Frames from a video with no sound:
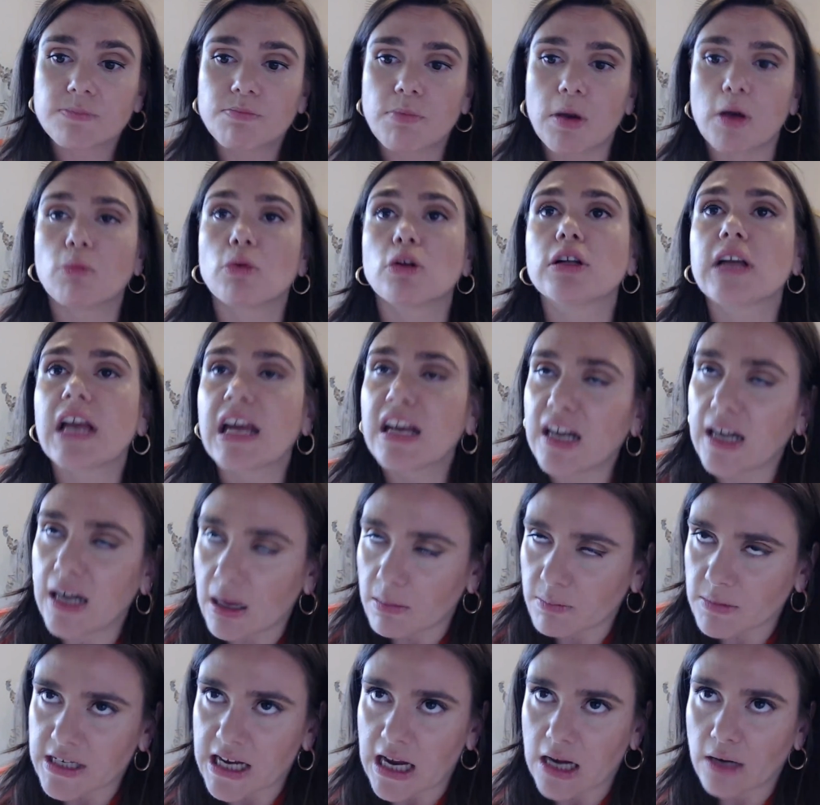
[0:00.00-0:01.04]
But we'll get an
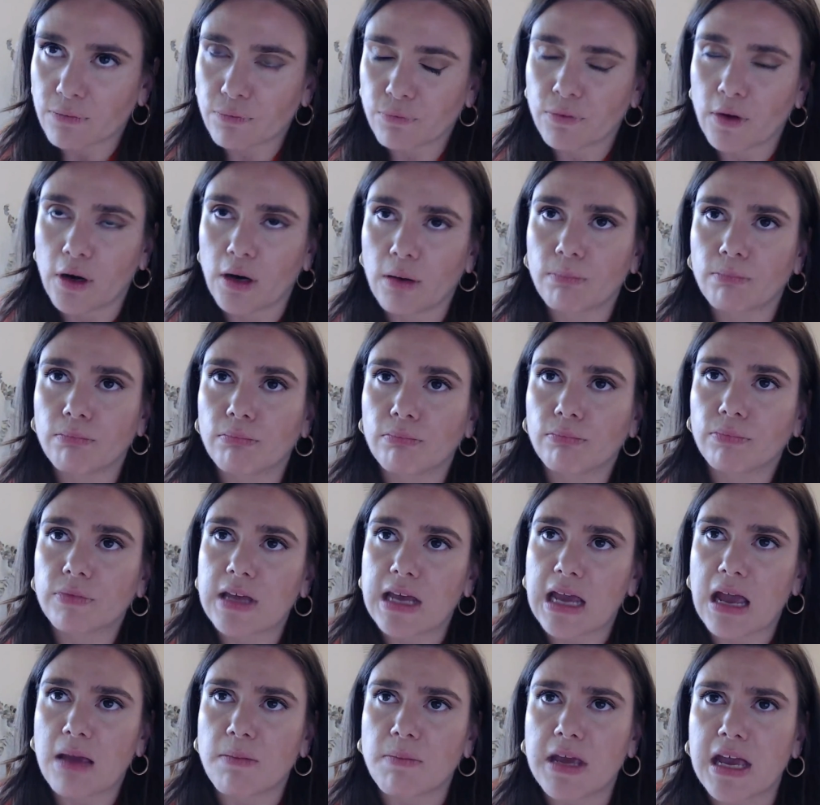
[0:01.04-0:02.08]
update from
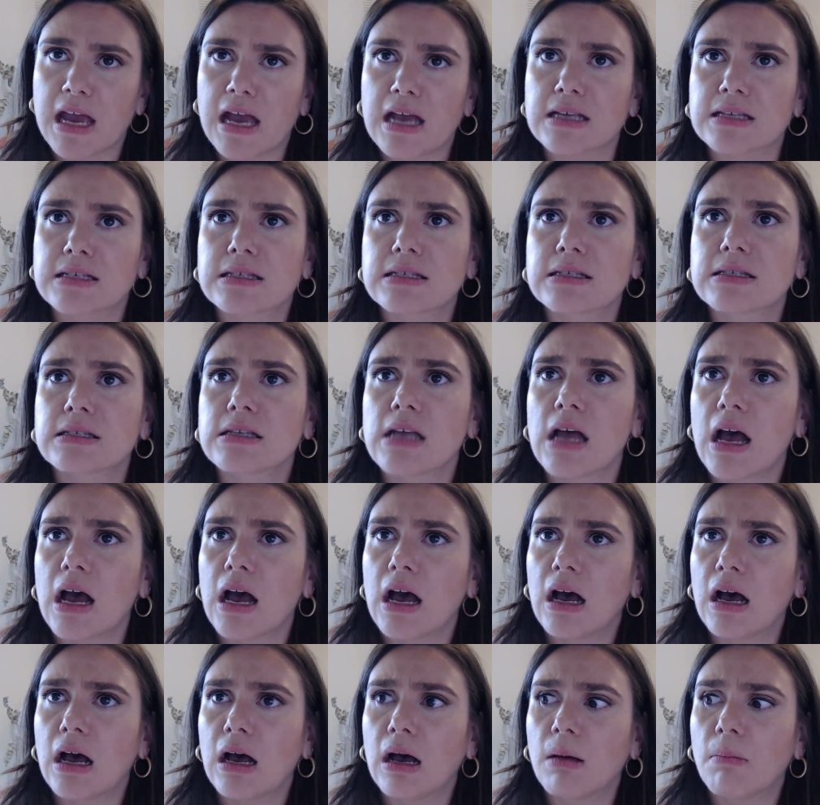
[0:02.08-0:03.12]
the ABS,
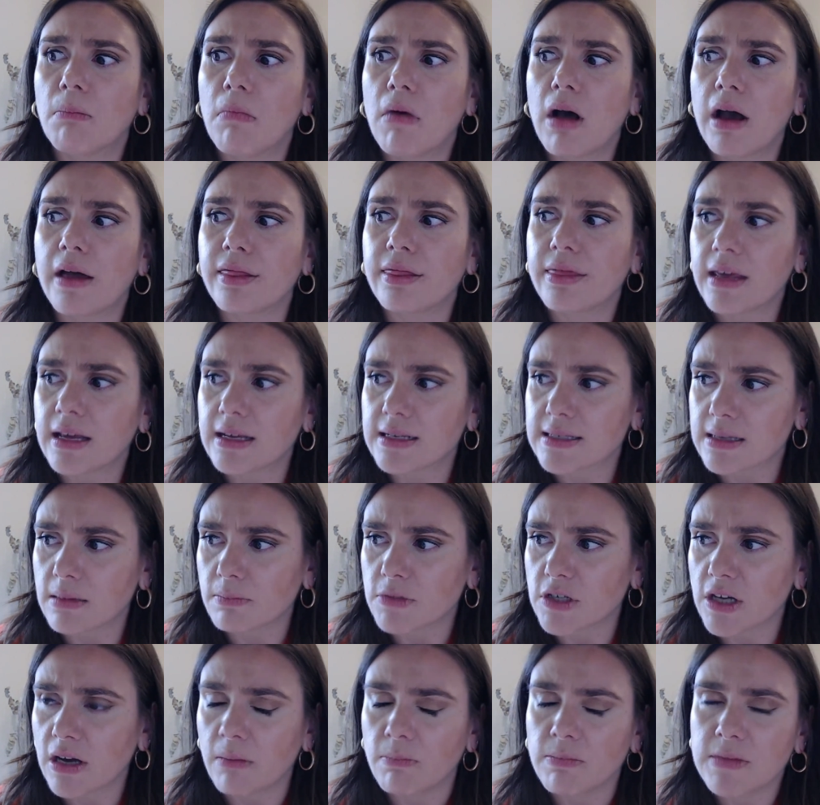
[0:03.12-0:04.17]
I think
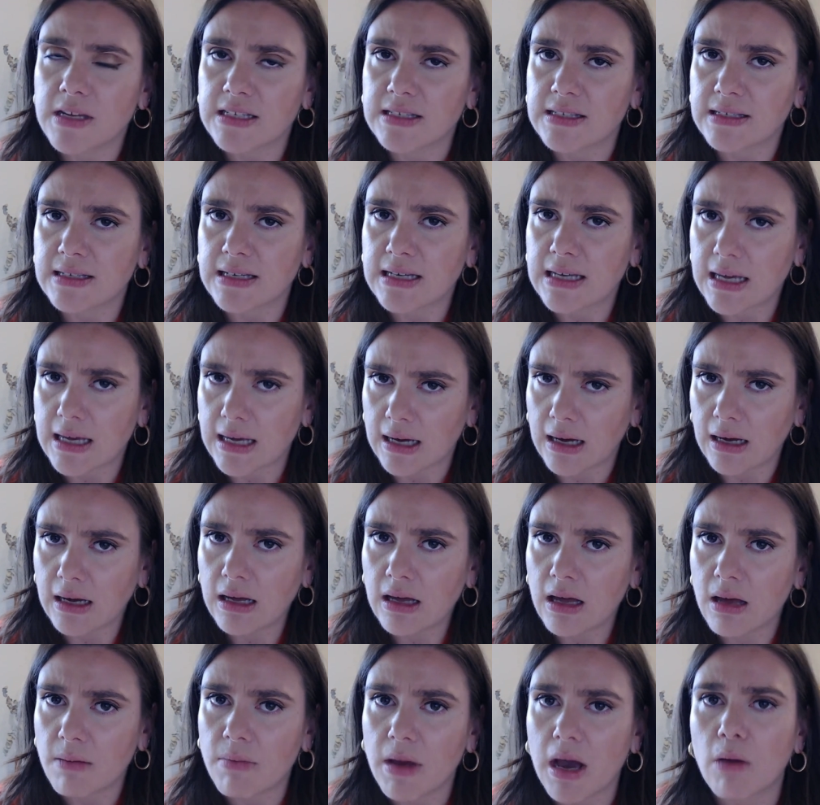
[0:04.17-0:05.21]
sometime this
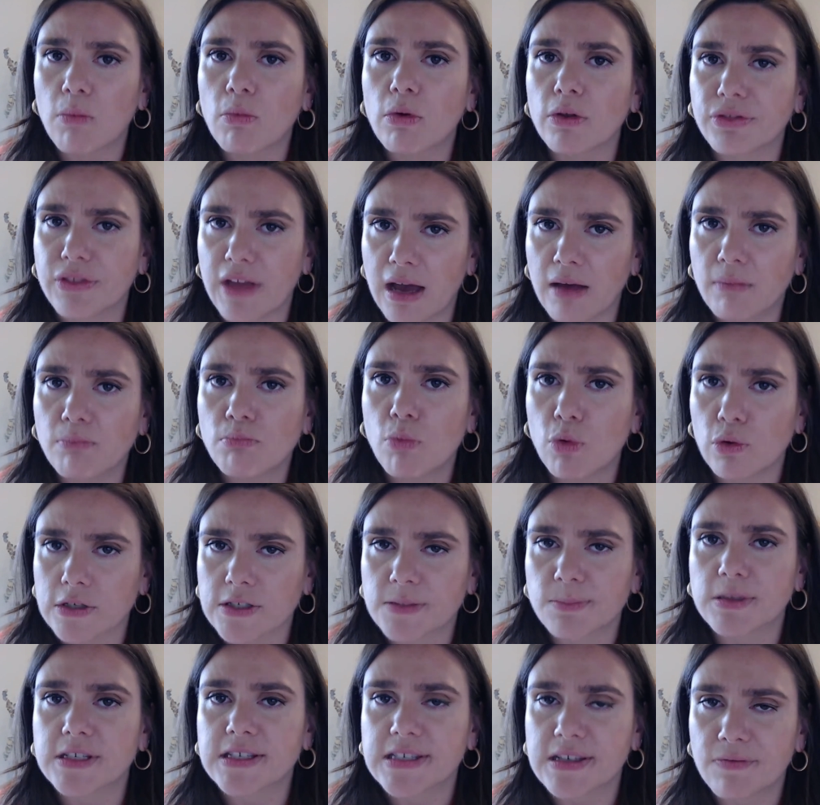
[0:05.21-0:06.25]
year, about what that more
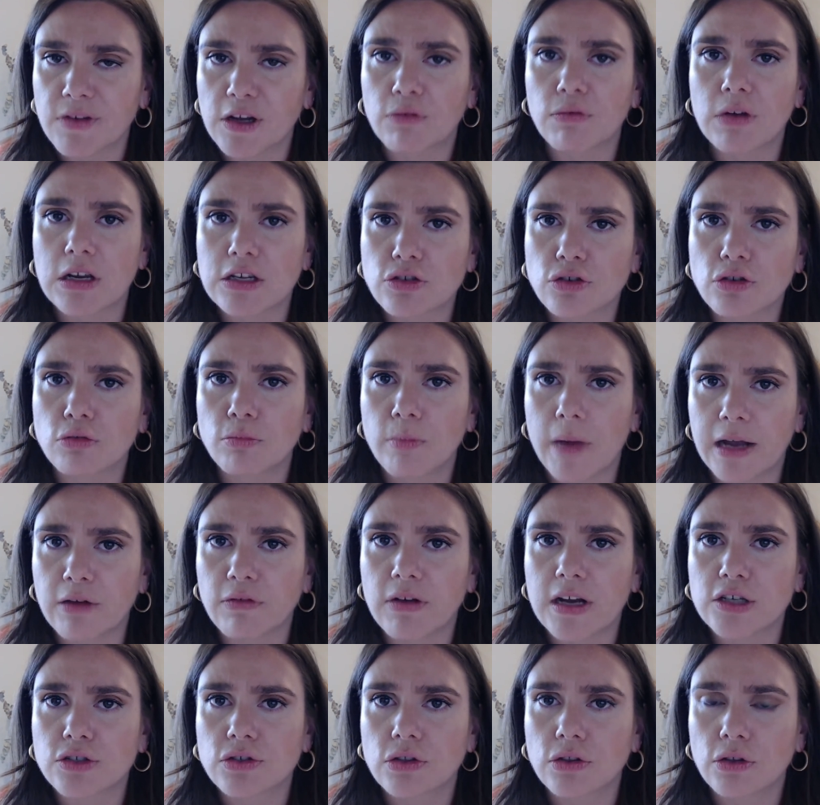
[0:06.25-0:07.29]
specific regional
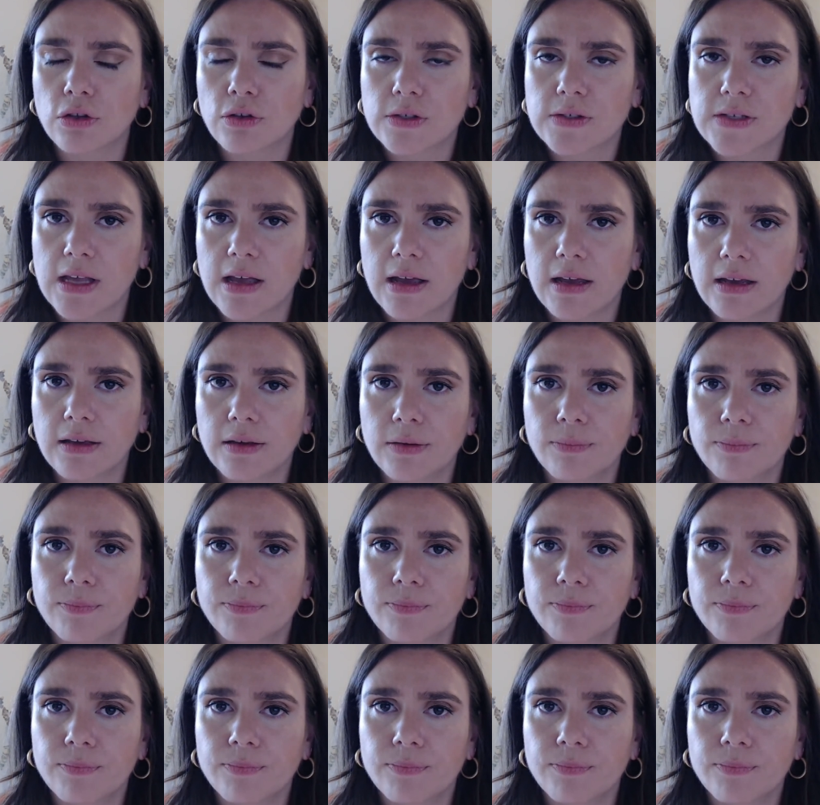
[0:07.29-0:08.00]
migration looks like.